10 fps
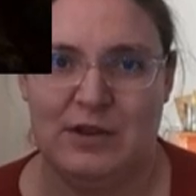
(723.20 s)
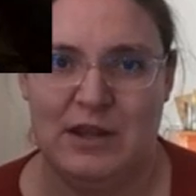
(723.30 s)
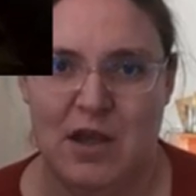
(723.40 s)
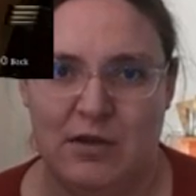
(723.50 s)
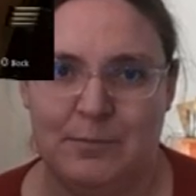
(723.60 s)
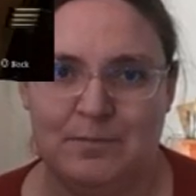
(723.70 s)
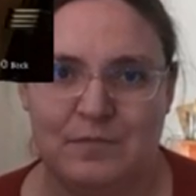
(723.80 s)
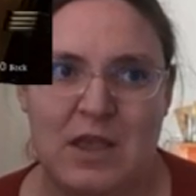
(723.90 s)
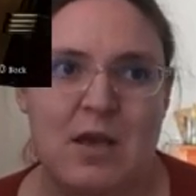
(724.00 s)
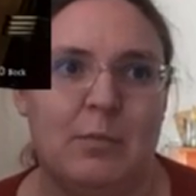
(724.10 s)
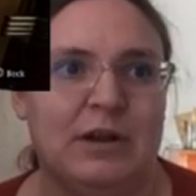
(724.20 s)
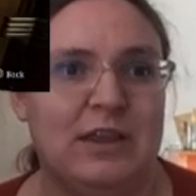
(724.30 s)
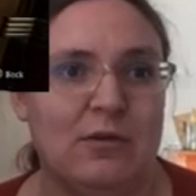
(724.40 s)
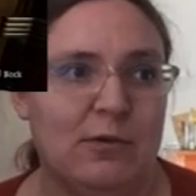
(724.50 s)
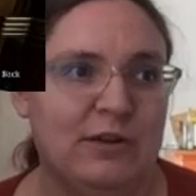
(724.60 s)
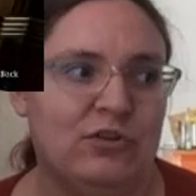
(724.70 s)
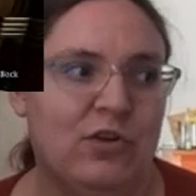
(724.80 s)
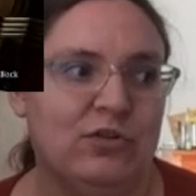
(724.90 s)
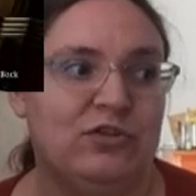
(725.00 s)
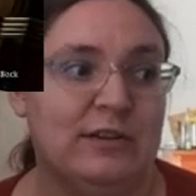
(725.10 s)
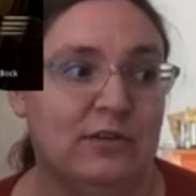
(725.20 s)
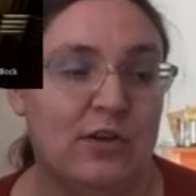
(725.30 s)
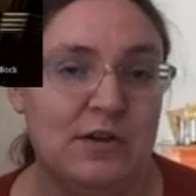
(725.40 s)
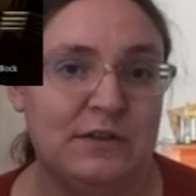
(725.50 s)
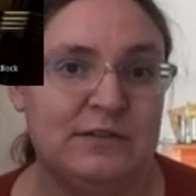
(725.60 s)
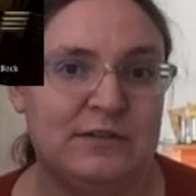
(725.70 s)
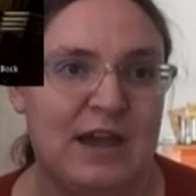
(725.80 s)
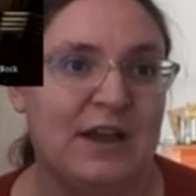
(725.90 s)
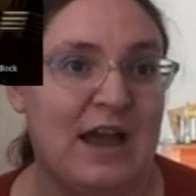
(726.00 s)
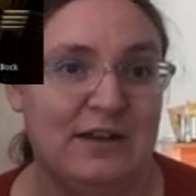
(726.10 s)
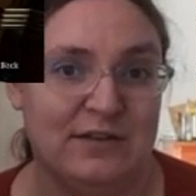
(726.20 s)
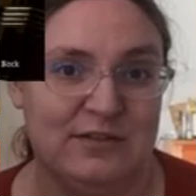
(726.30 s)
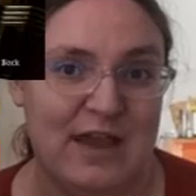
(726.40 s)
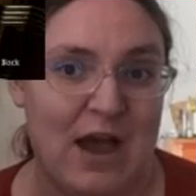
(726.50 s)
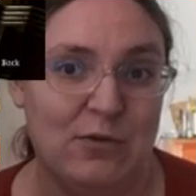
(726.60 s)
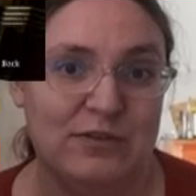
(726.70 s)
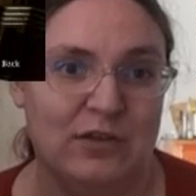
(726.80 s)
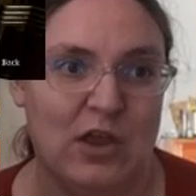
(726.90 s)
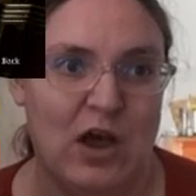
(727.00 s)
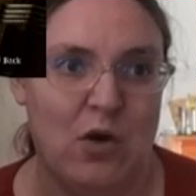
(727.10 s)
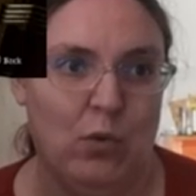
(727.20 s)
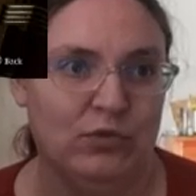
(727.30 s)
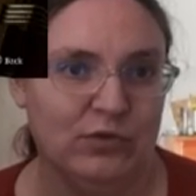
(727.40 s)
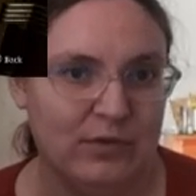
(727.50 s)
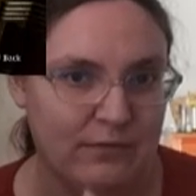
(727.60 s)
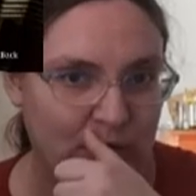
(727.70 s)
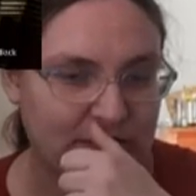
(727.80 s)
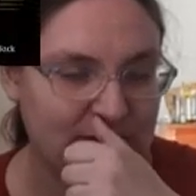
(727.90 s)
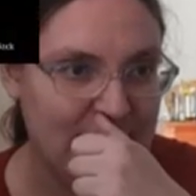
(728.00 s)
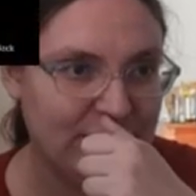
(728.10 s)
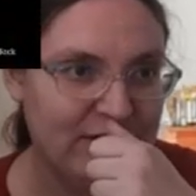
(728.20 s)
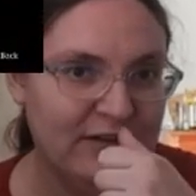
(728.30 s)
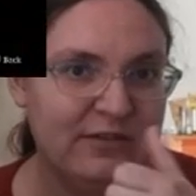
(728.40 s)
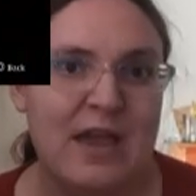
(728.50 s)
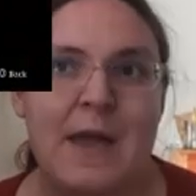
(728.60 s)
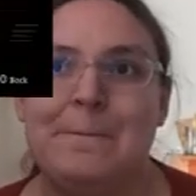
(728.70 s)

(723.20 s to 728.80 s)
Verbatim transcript: young. But in the original, she looks and kind of sounds a lot older, the voice actress.